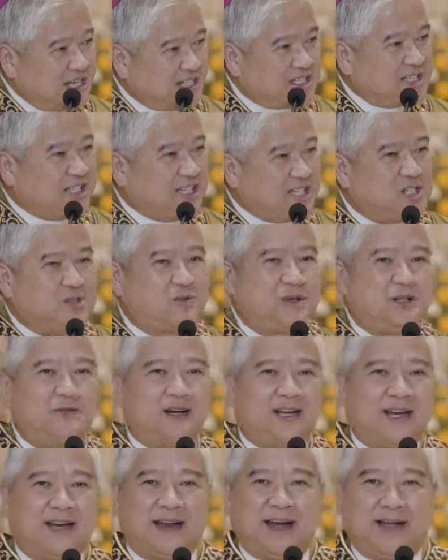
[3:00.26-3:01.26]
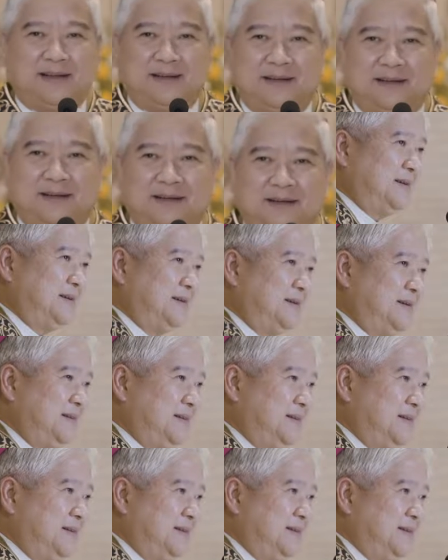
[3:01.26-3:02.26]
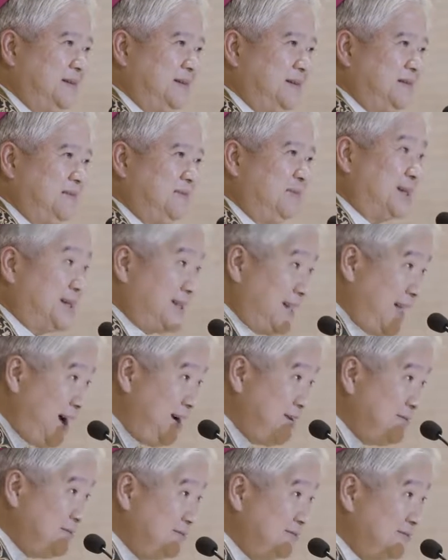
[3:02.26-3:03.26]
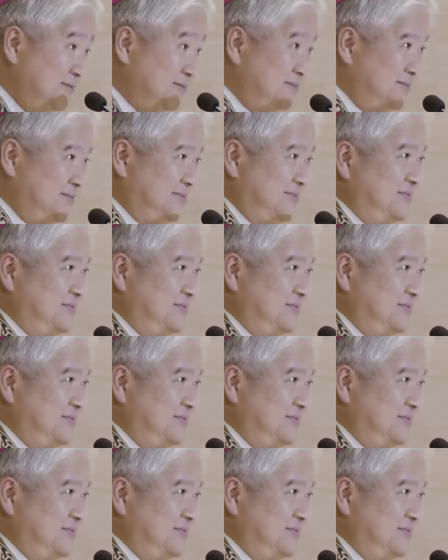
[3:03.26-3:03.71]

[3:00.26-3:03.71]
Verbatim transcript: justice with one another. But love?